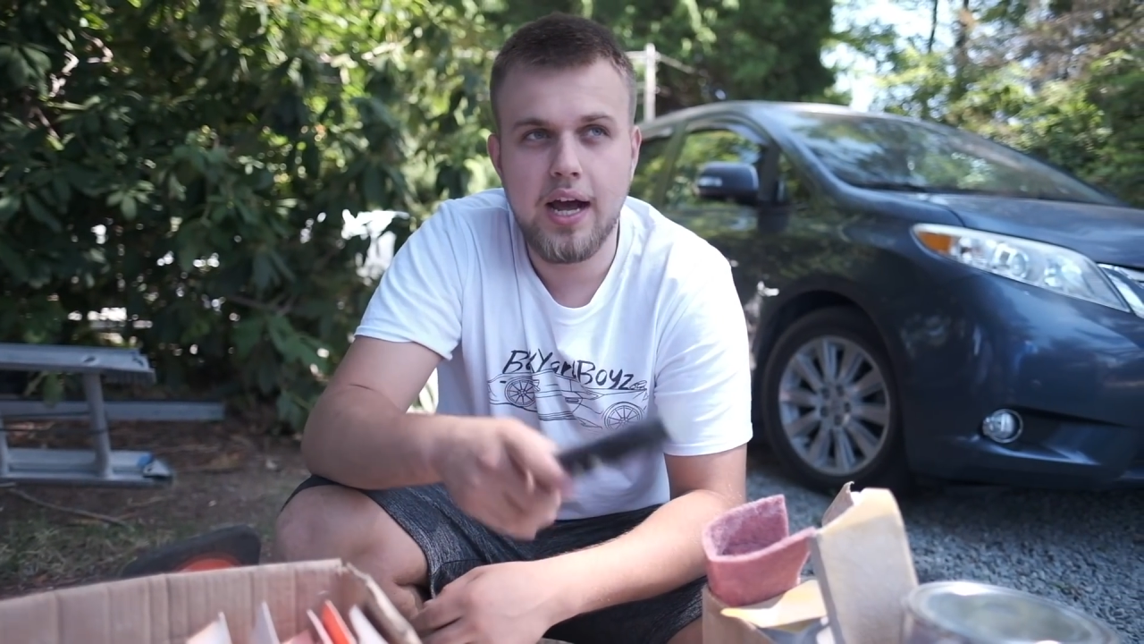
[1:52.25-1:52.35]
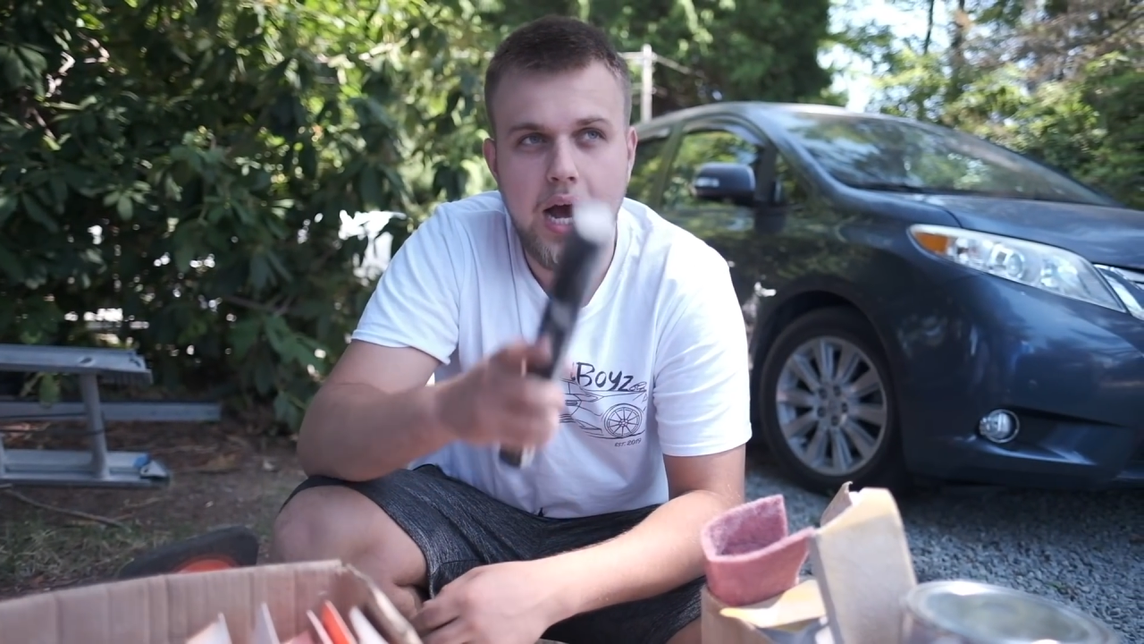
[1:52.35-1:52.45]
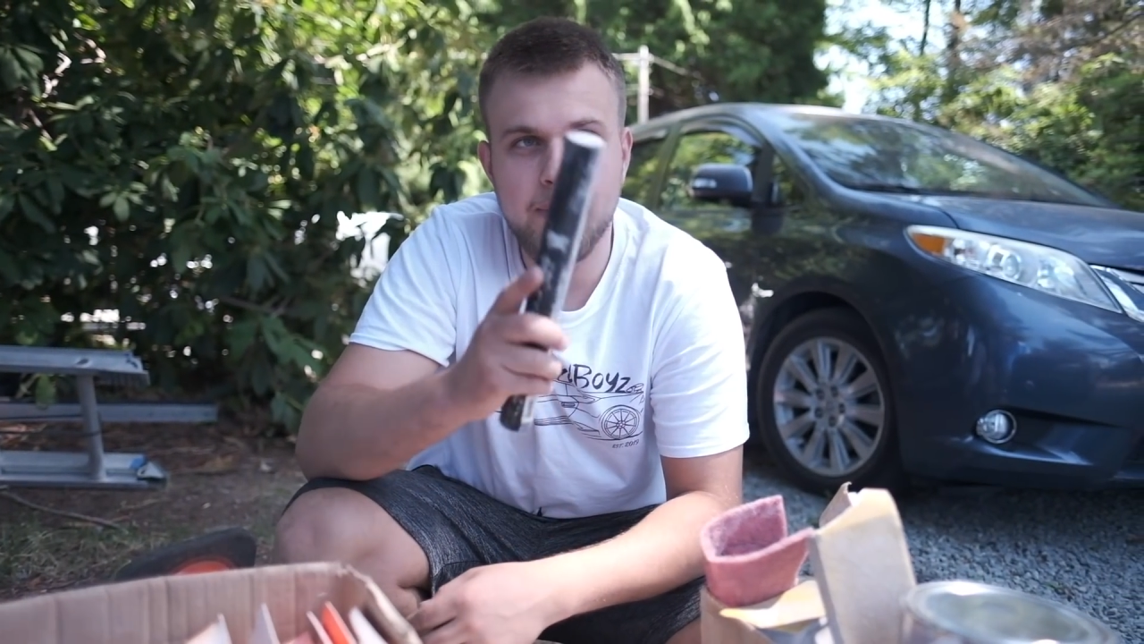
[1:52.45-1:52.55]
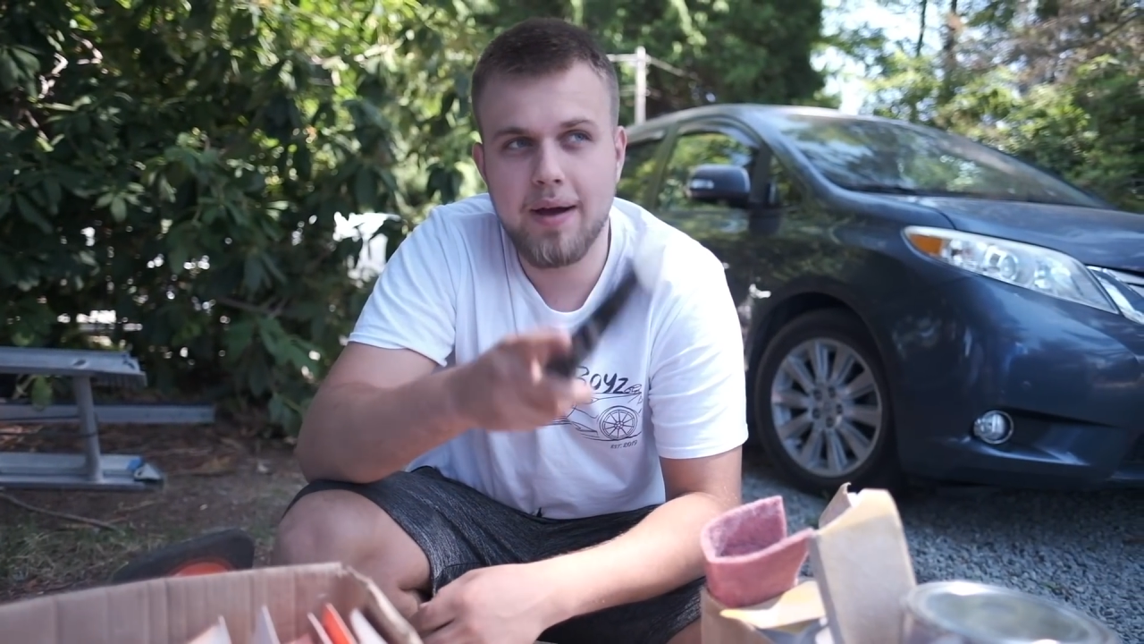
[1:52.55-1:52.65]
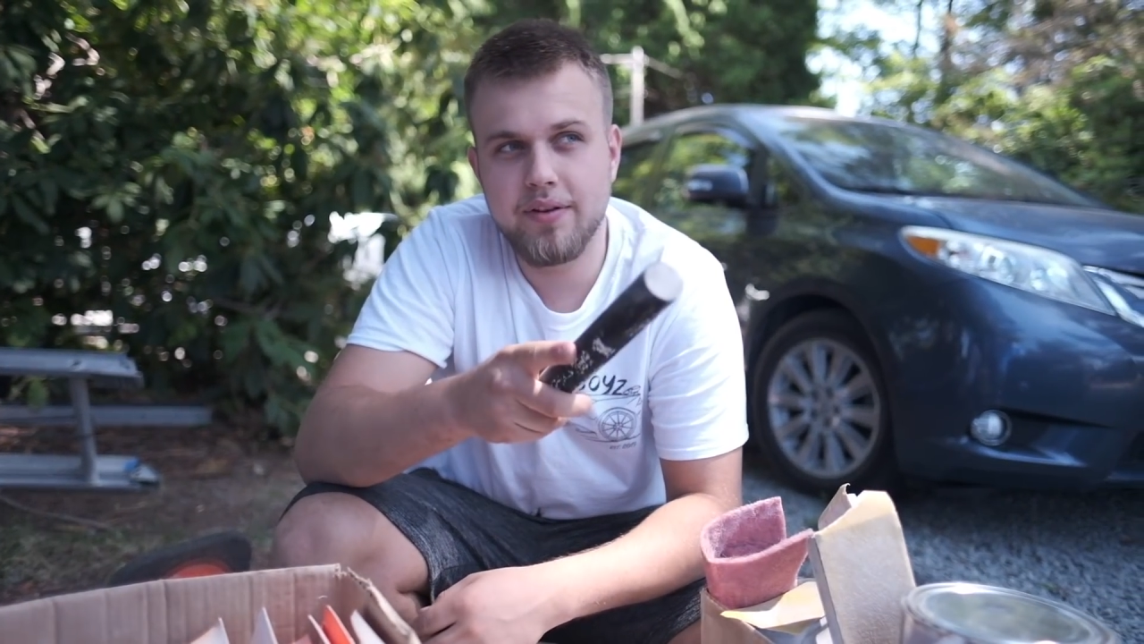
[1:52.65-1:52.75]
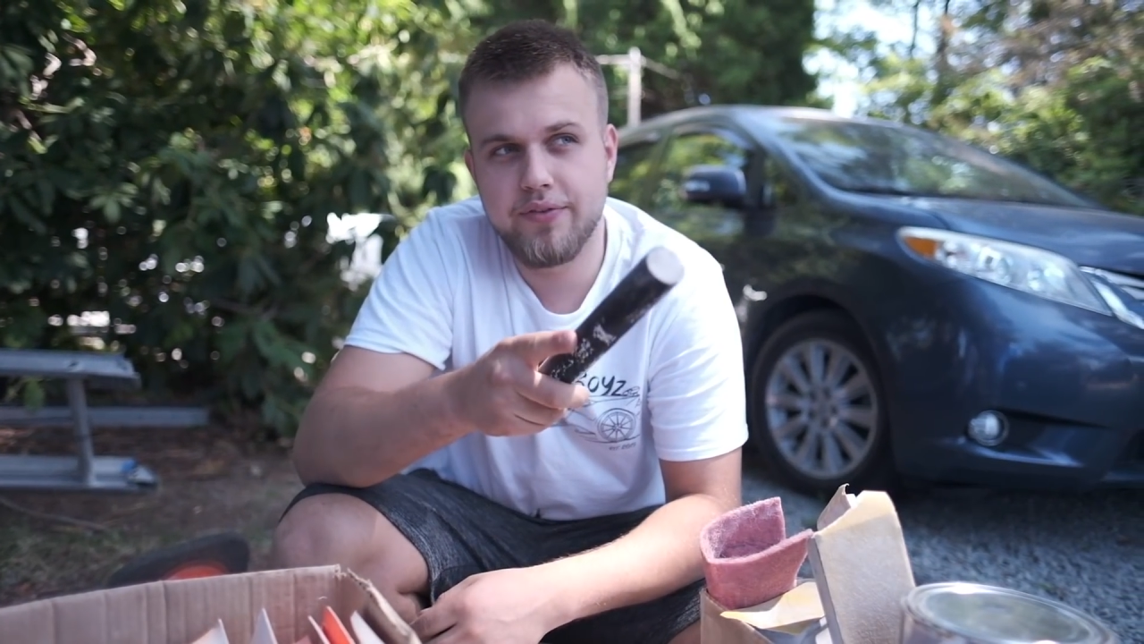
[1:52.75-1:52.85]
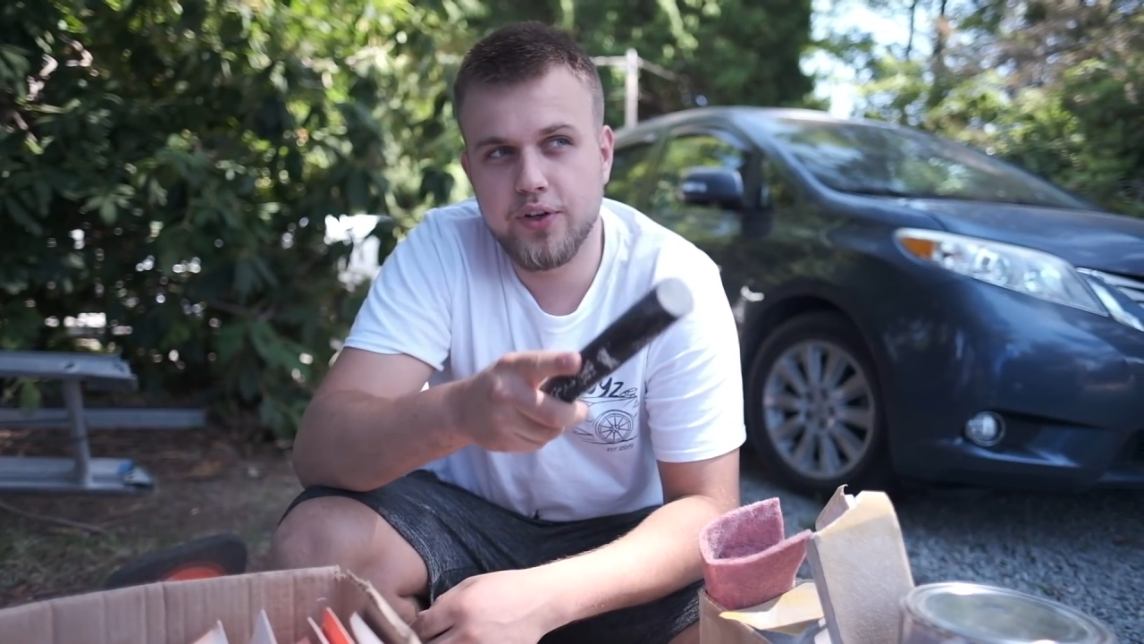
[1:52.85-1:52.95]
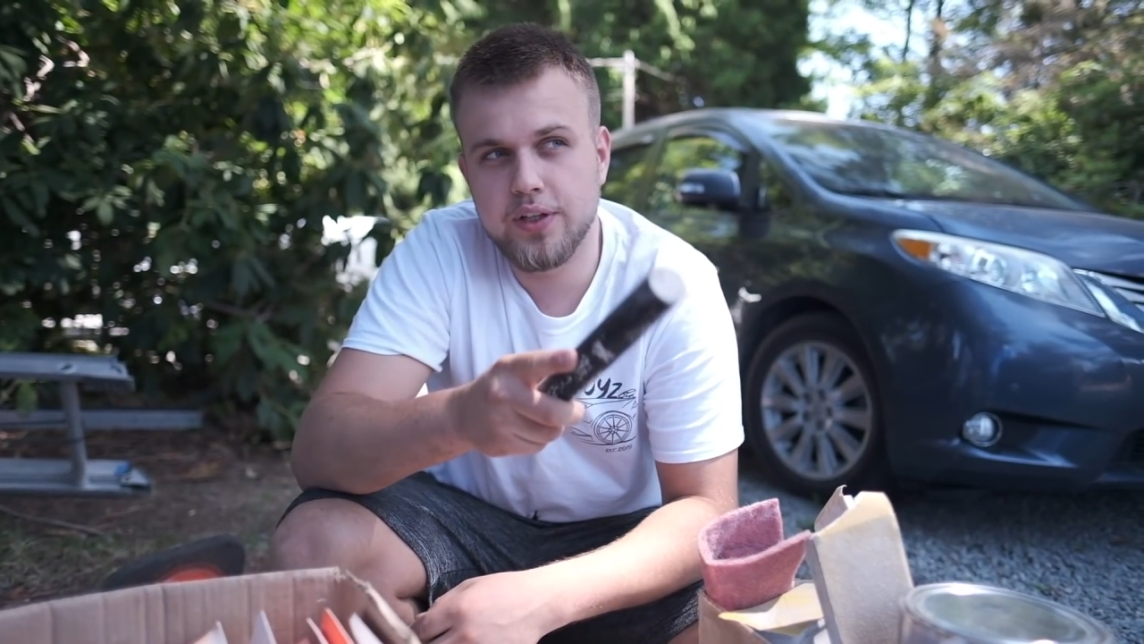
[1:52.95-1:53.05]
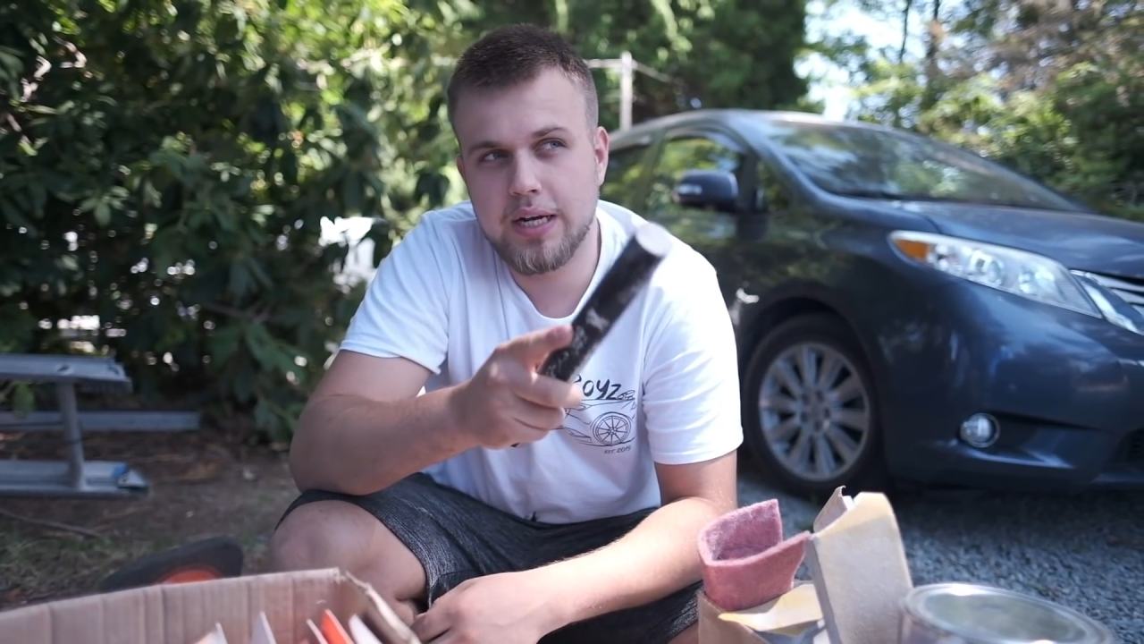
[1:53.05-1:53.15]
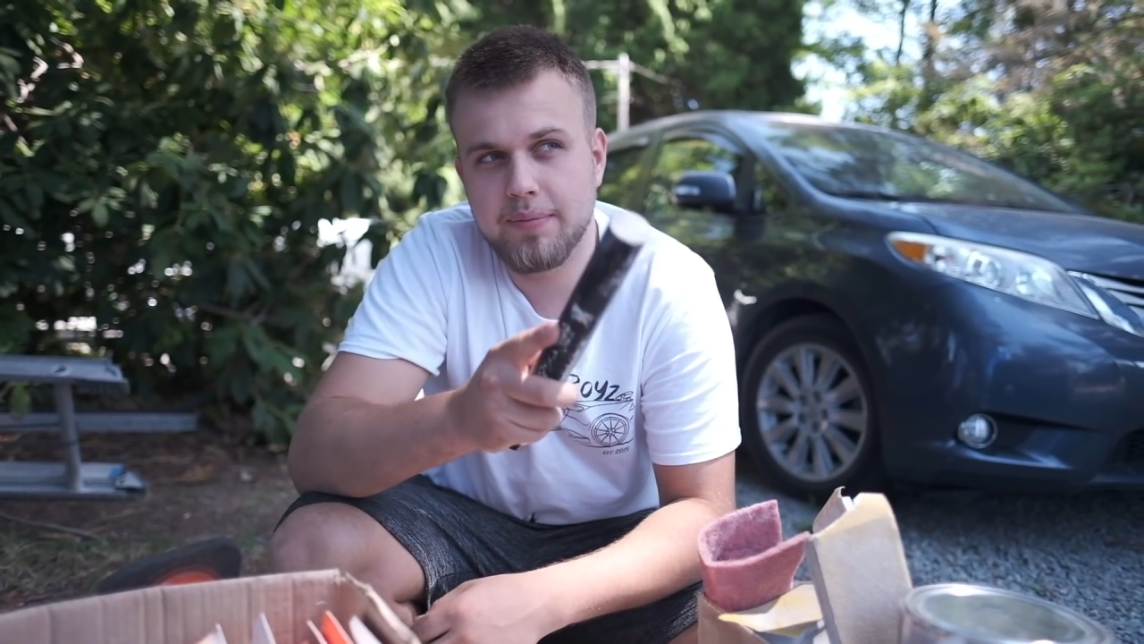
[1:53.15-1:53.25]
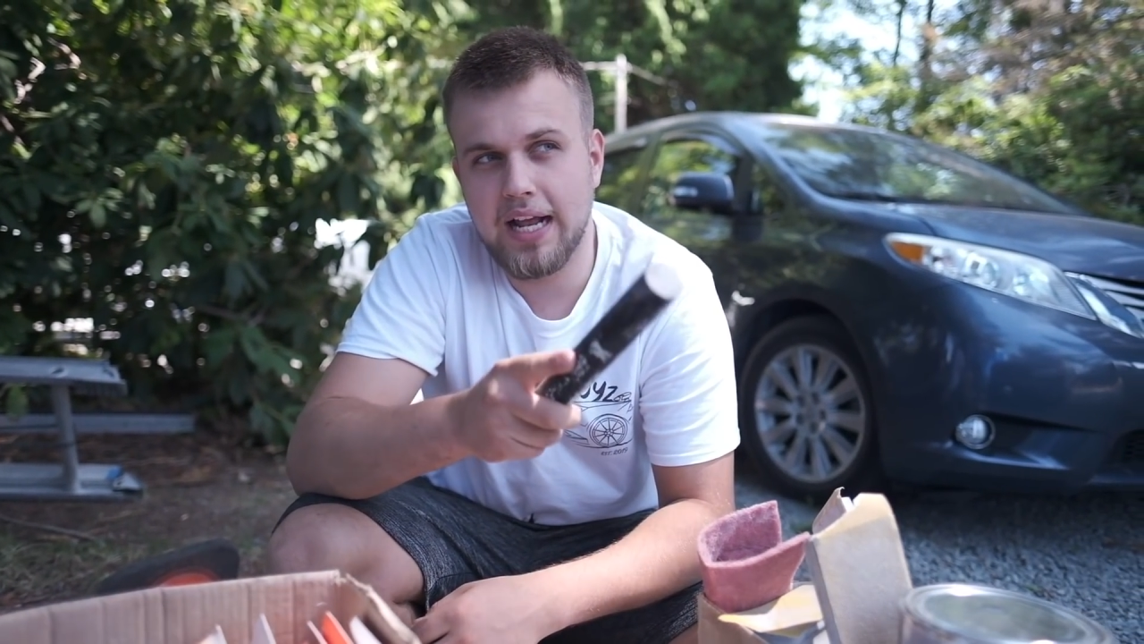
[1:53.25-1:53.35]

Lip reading: I'm having a feeling that I'm gonna